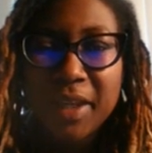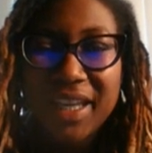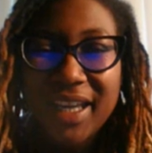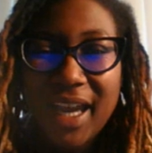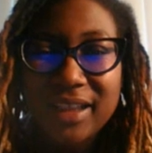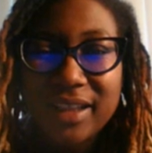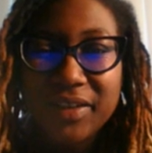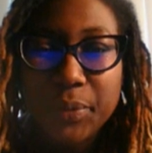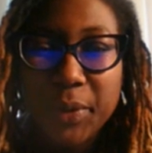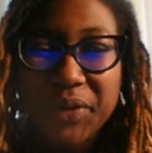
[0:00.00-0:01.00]
I'm looking
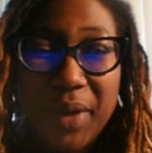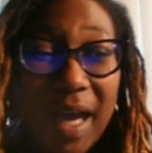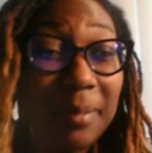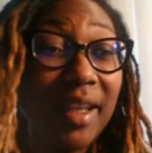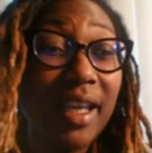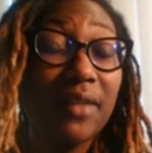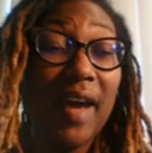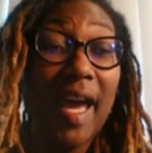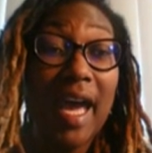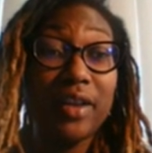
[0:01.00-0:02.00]
at this one. So I'm
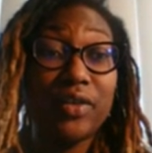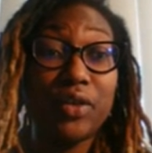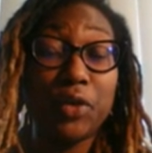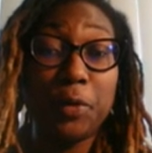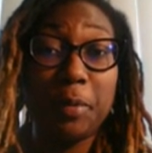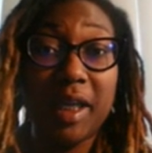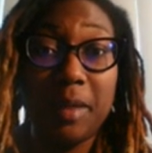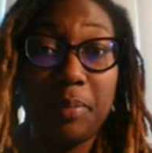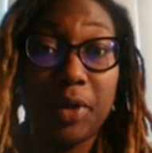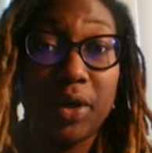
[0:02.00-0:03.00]
thinking if I had 2
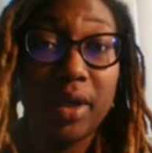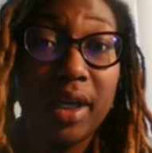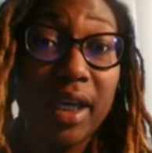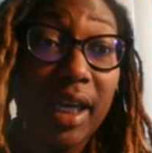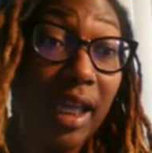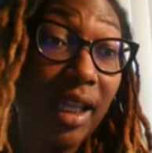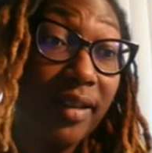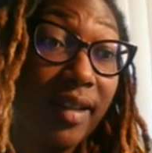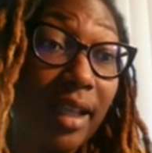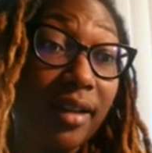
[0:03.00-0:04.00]
people, and
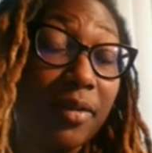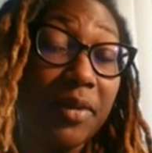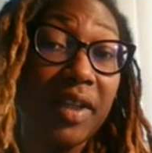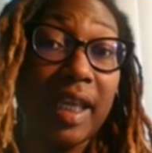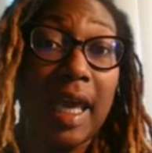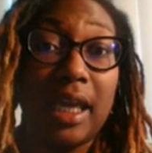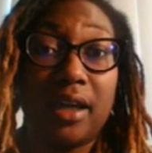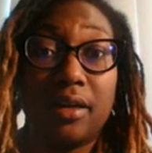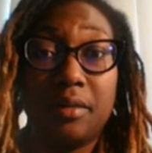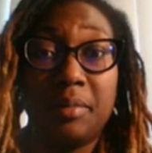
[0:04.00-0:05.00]
let's say this was a
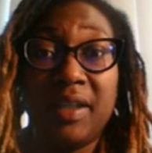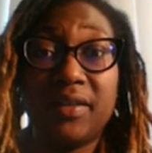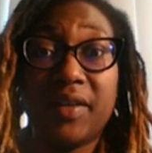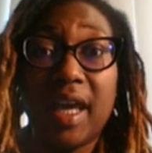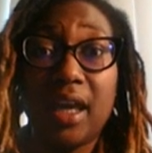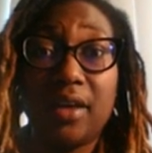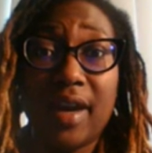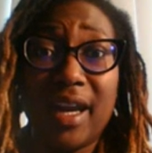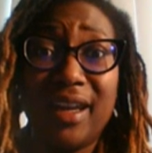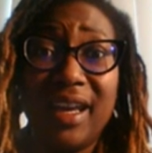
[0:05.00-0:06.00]
piece of cake,
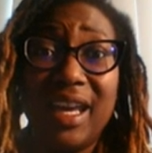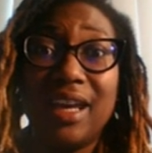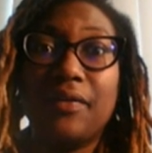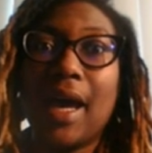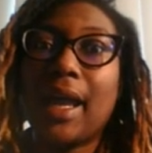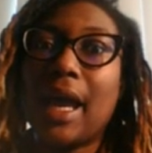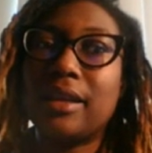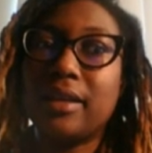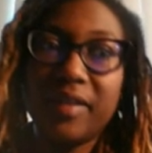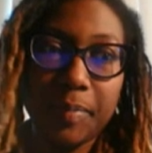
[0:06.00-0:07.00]
right? If I
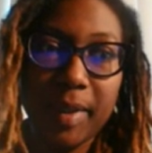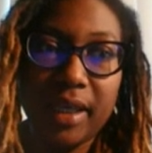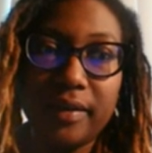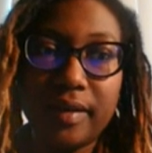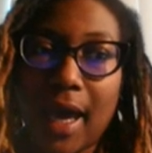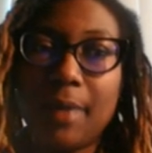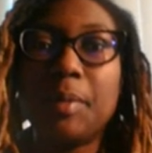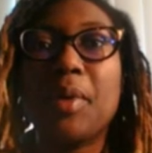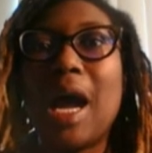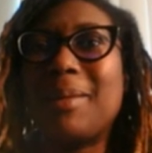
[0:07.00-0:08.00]
got this piece, I
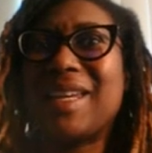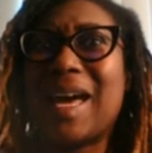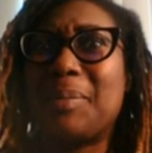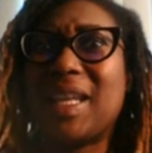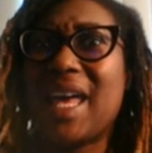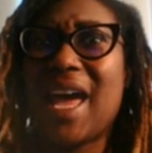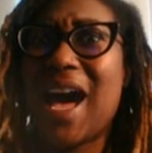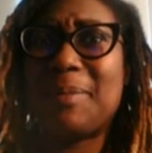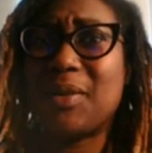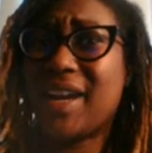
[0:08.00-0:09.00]
would probably not be that
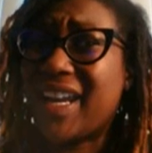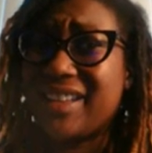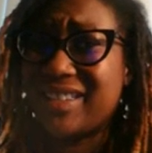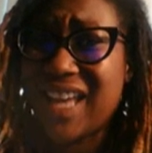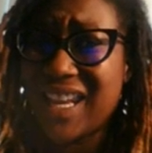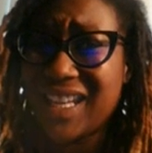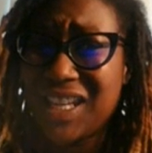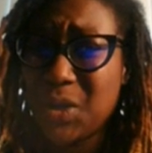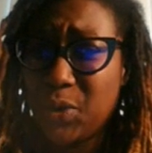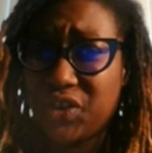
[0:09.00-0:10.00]
happy, right? Because it's not an
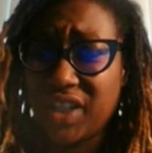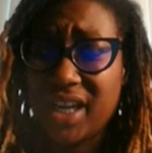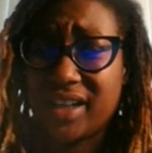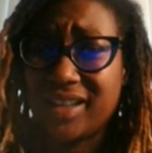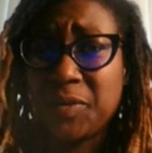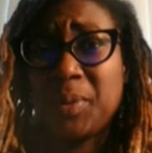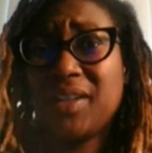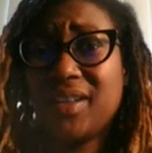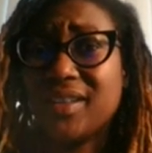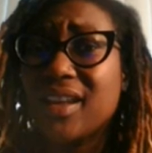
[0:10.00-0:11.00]
equal share. This
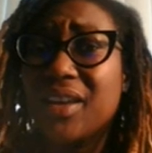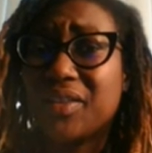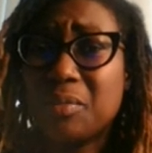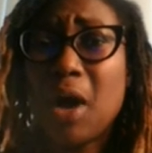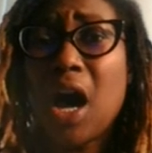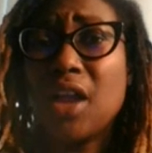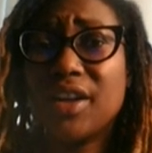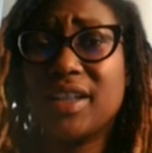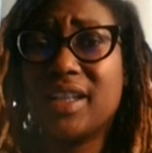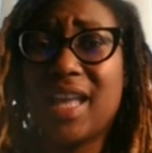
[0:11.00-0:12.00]
piece is
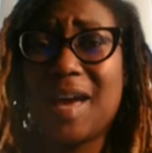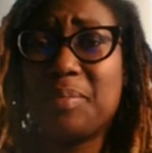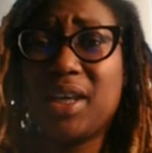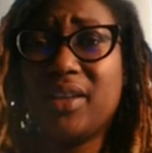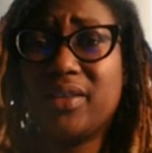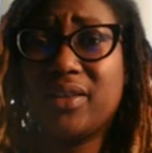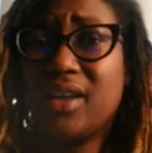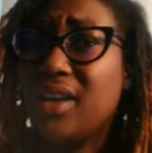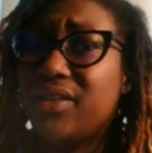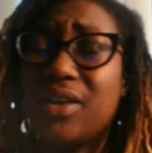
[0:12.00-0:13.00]
smaller than that piece.
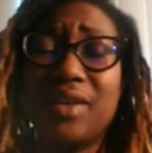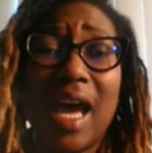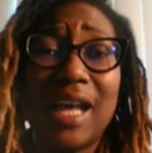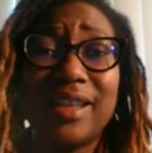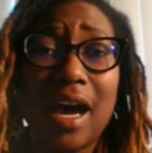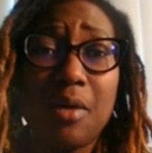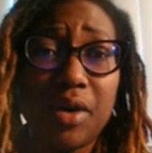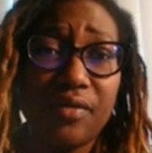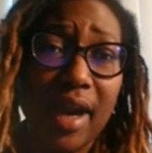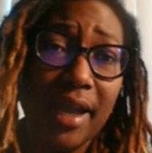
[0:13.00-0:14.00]
So not that
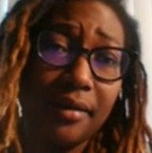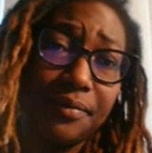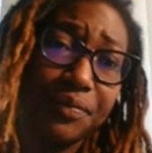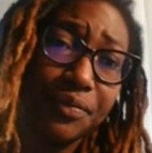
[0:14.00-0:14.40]
one, right?